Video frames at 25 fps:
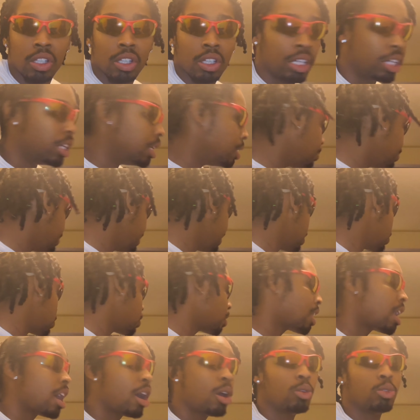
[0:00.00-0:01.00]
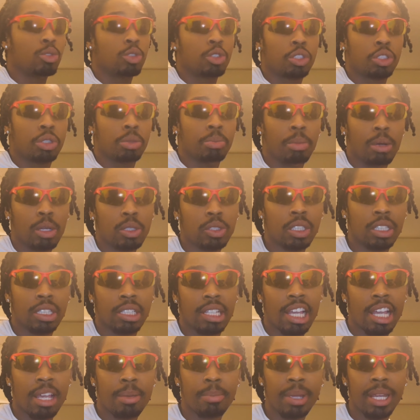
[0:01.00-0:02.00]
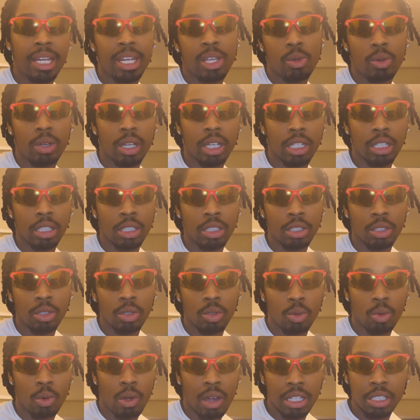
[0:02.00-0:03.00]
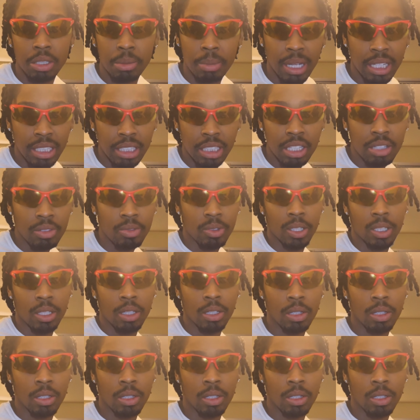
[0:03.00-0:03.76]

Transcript: he be on the couch most of the time, anyways, watching my TV.